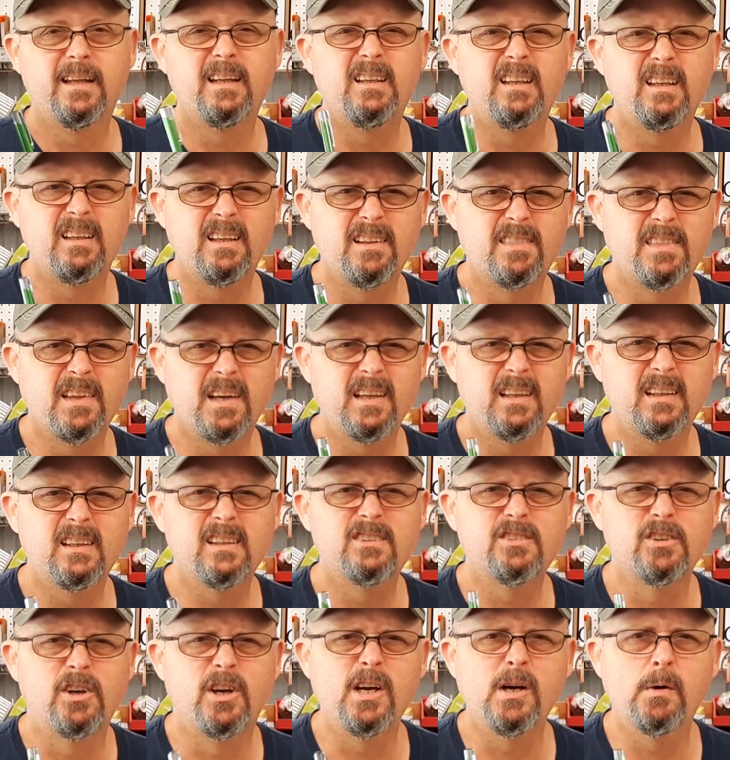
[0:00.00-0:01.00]
Do you think
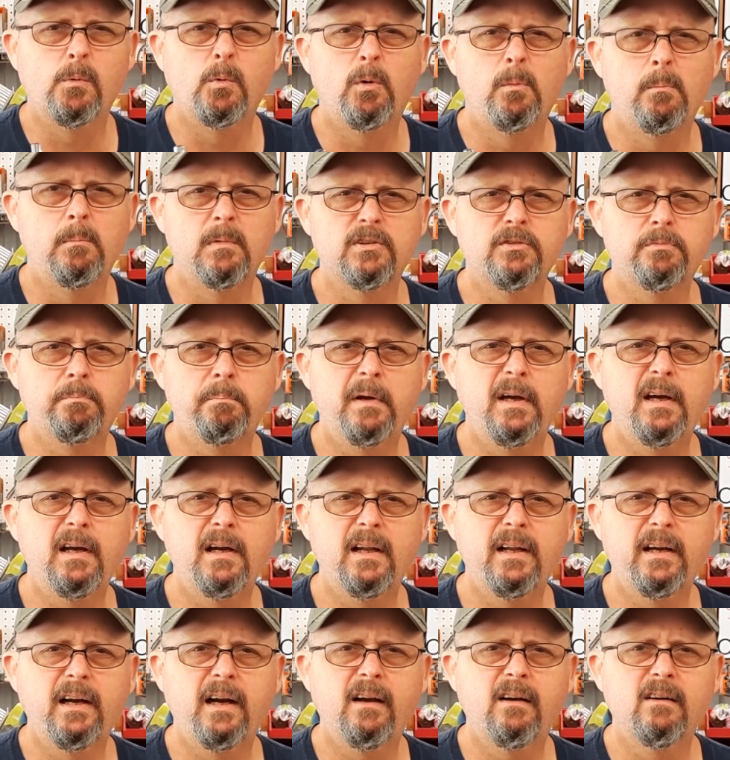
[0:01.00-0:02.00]
this will help with my
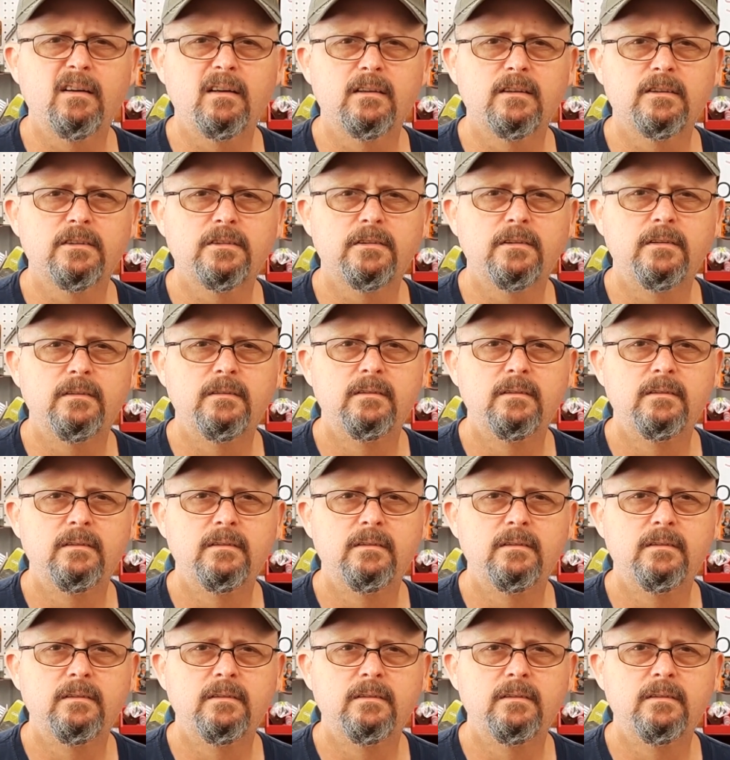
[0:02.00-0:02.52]
spelling errors?